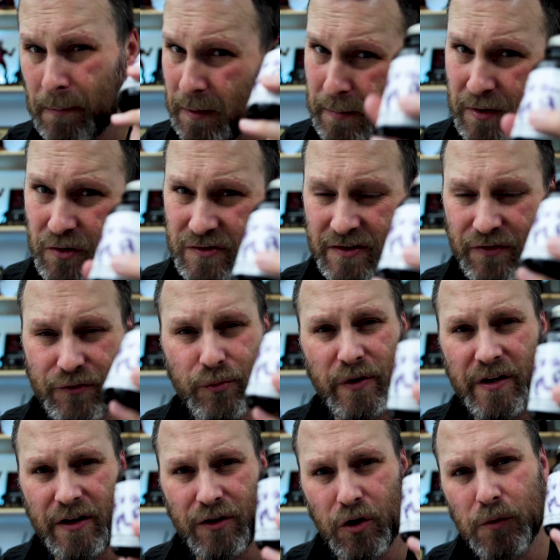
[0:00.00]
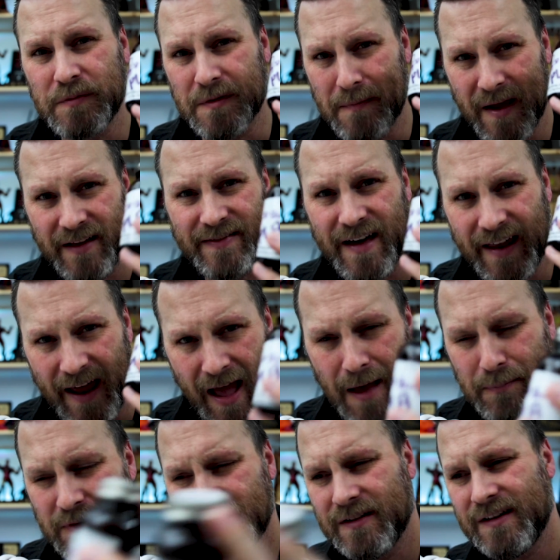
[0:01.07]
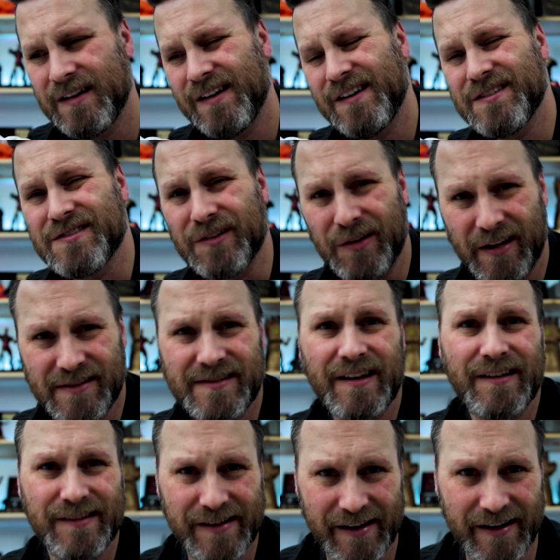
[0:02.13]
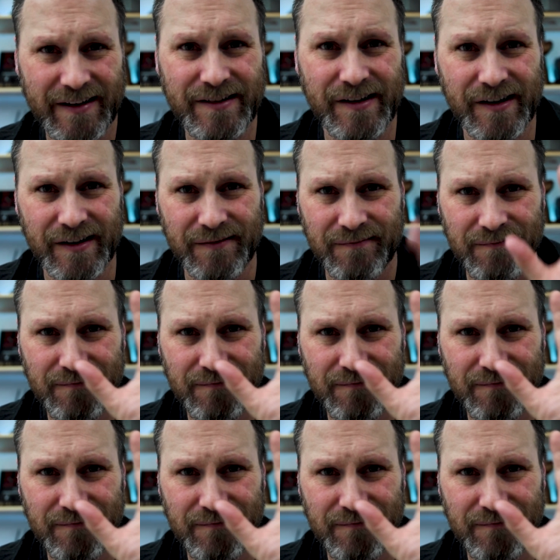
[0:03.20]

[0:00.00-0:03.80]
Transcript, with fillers: I'm gonna be using three D Gloop to make that happen, so let's get it done.